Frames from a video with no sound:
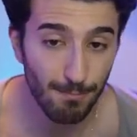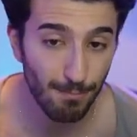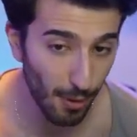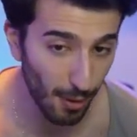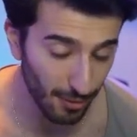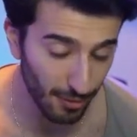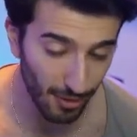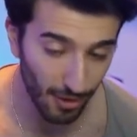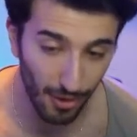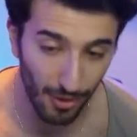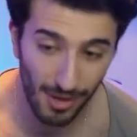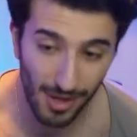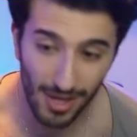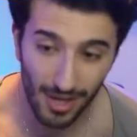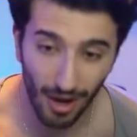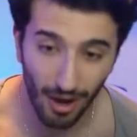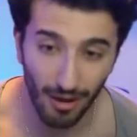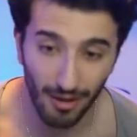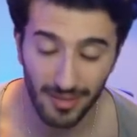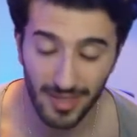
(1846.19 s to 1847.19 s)
Porro
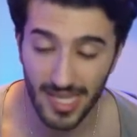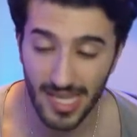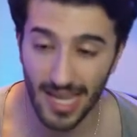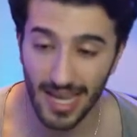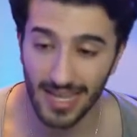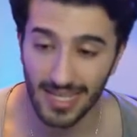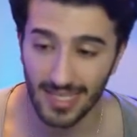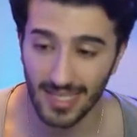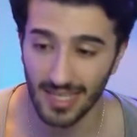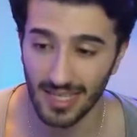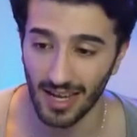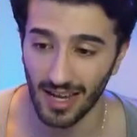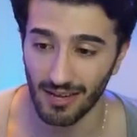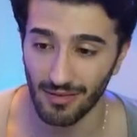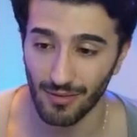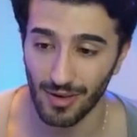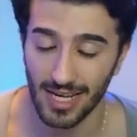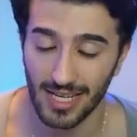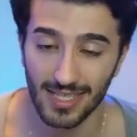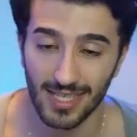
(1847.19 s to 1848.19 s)
on the
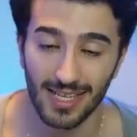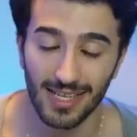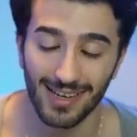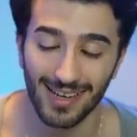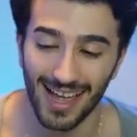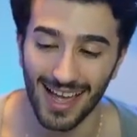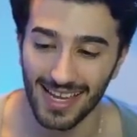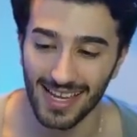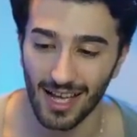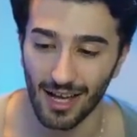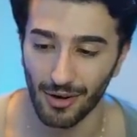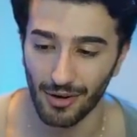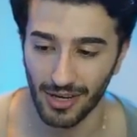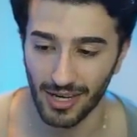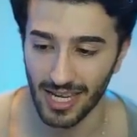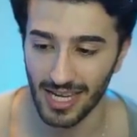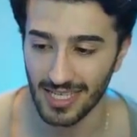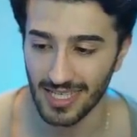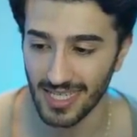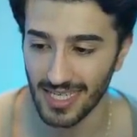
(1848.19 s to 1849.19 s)
89 rating, Raya on
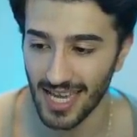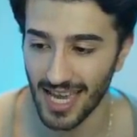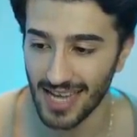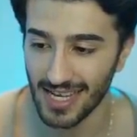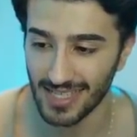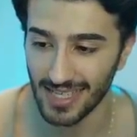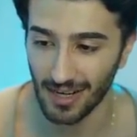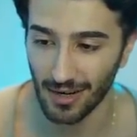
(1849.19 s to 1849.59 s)
an 88,